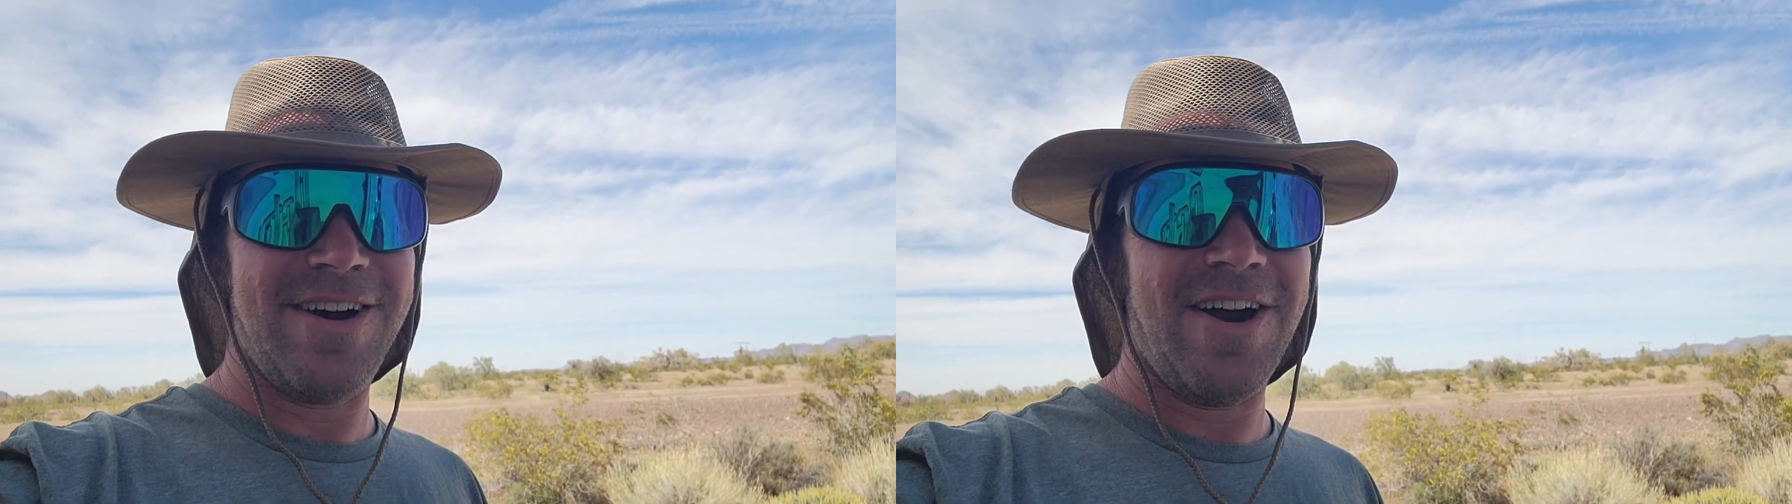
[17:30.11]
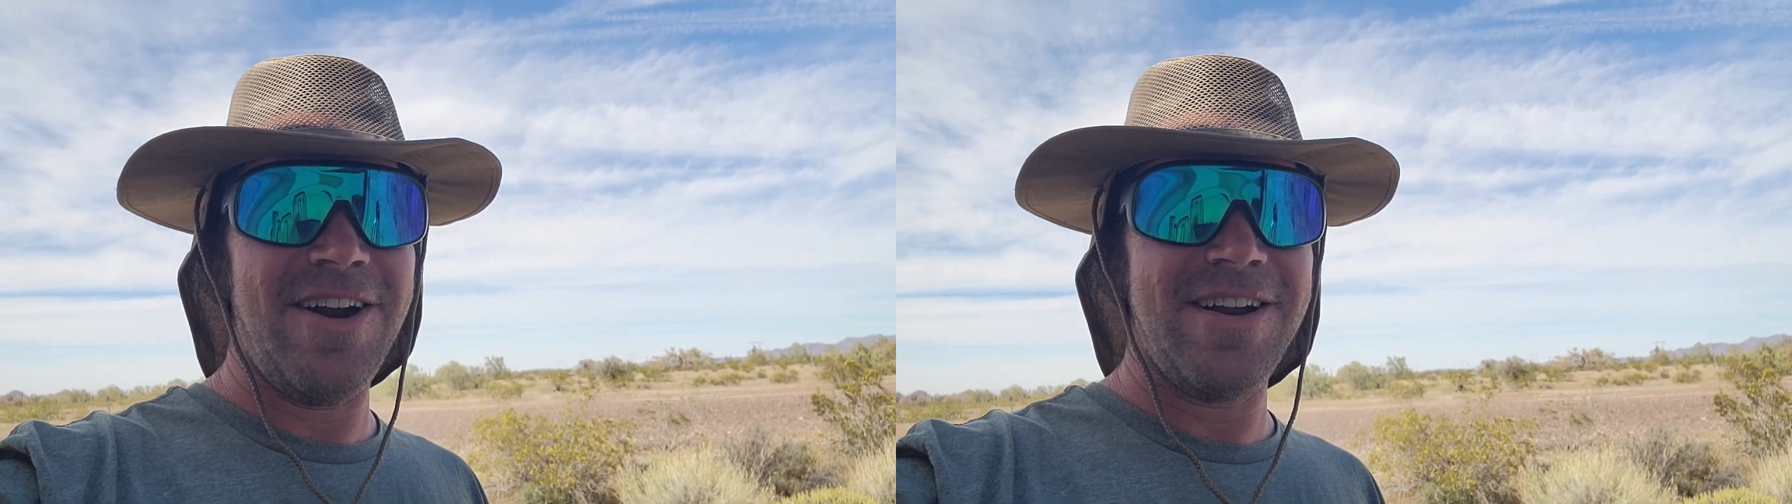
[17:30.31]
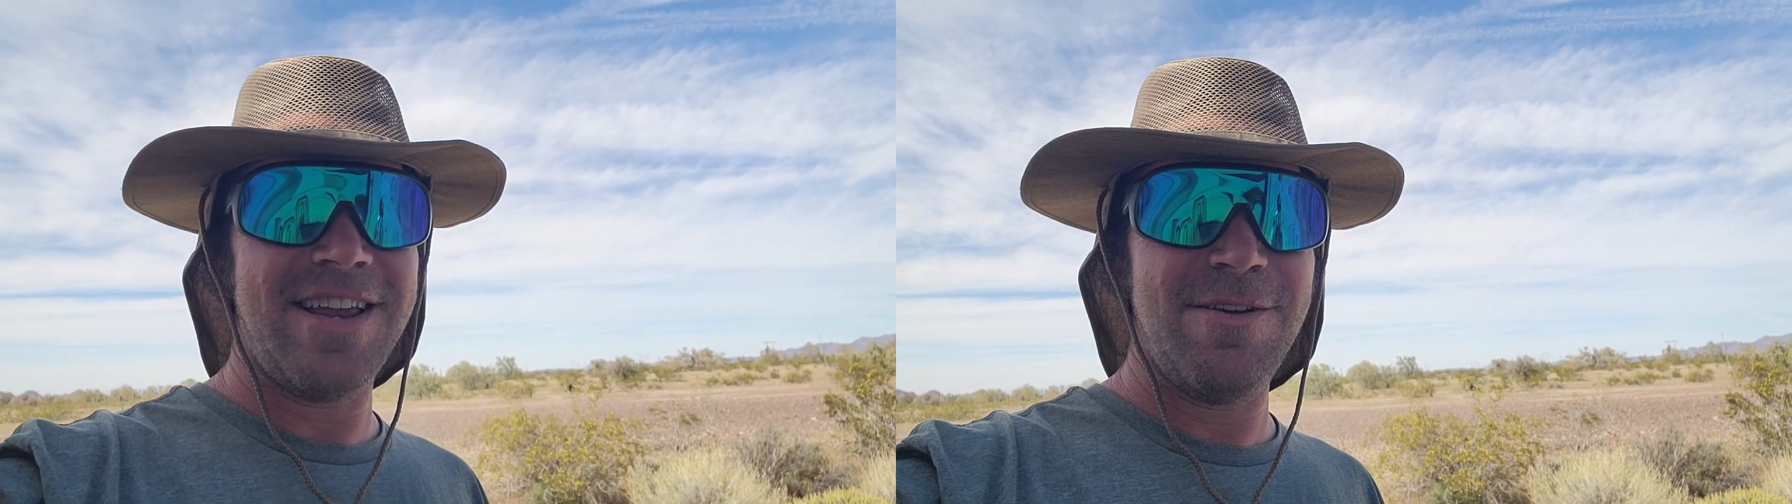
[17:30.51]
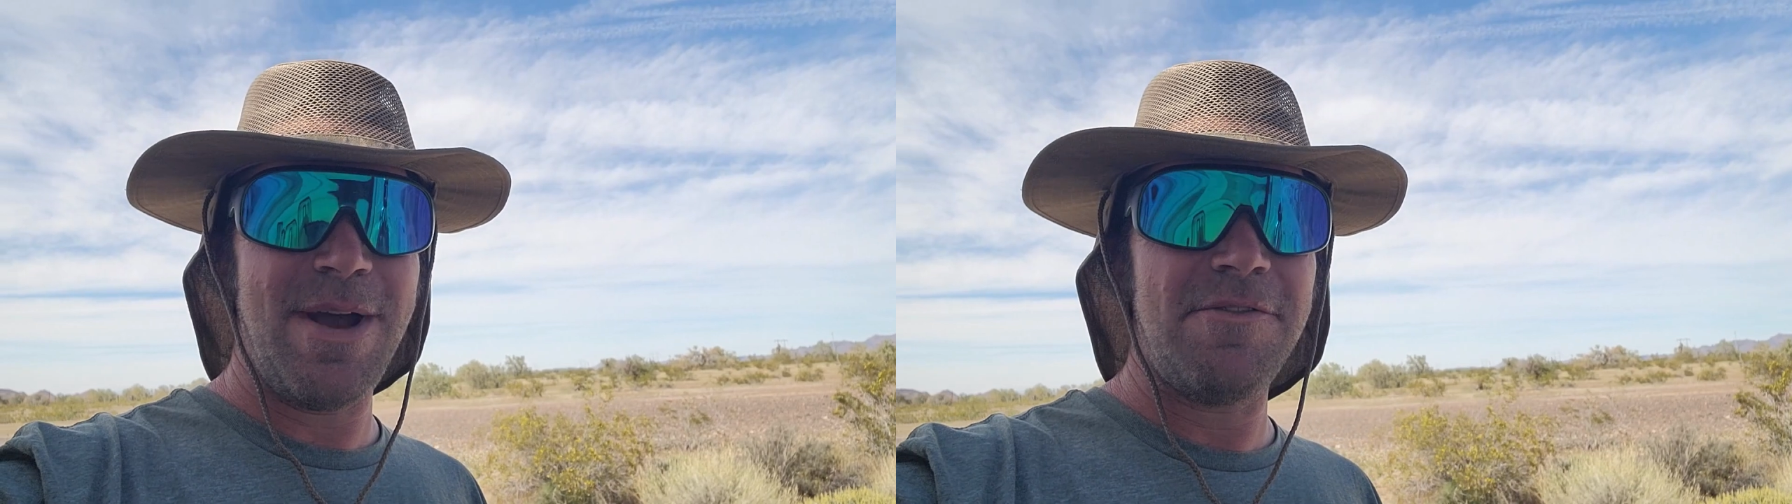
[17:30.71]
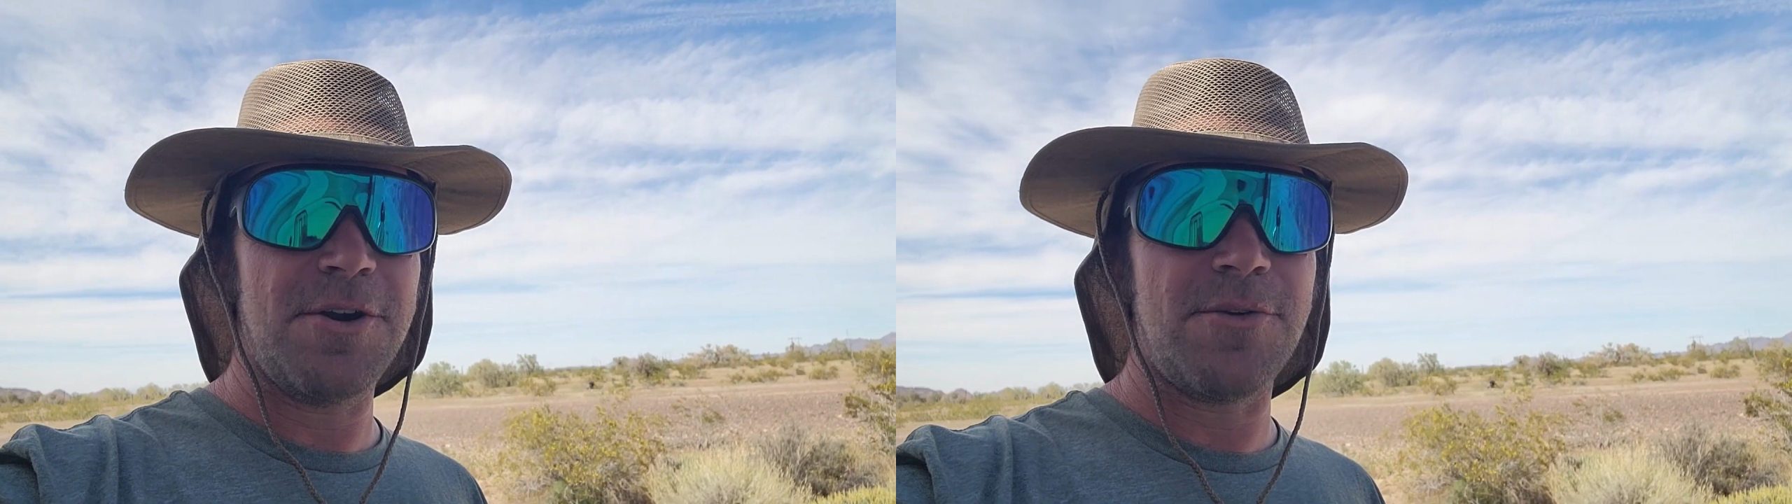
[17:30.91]
All right, keep
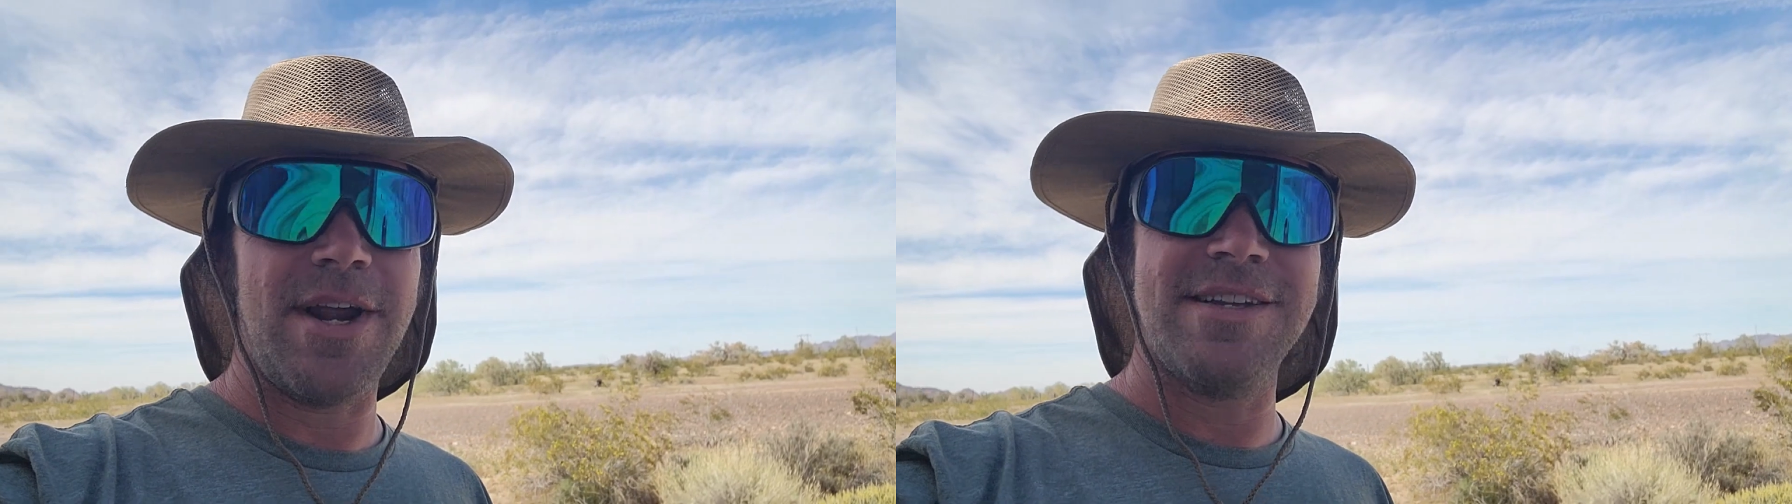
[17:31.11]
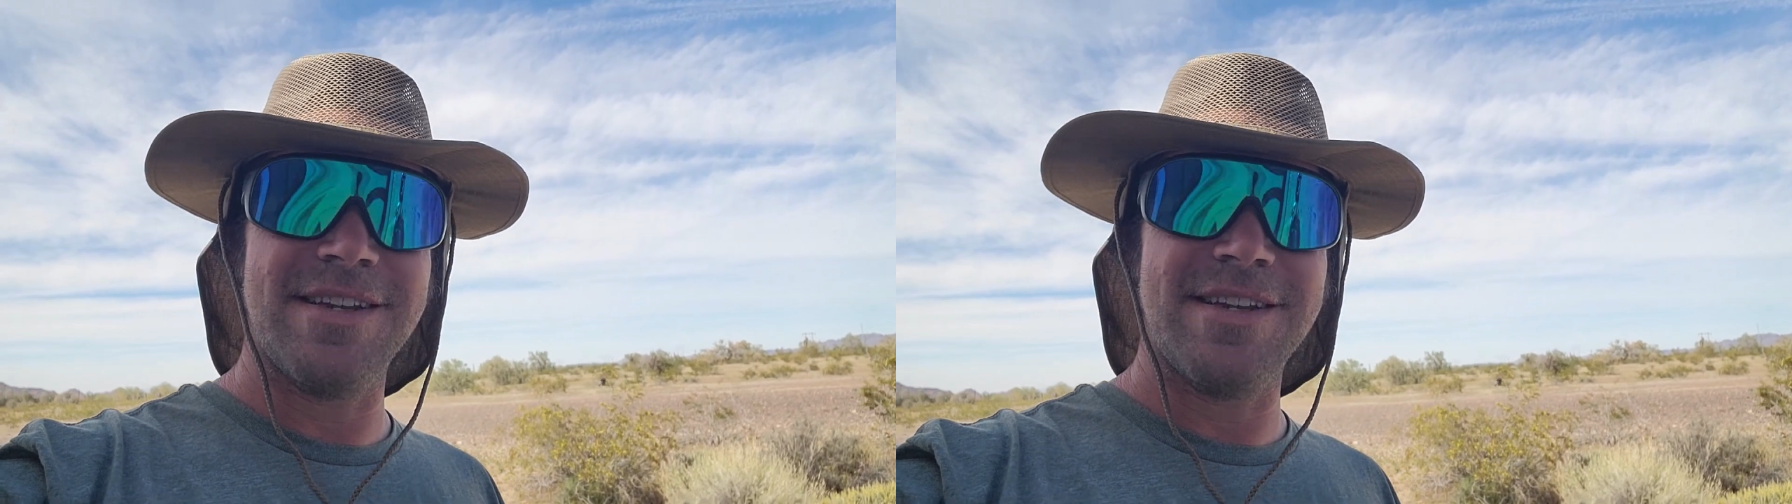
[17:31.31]
having a great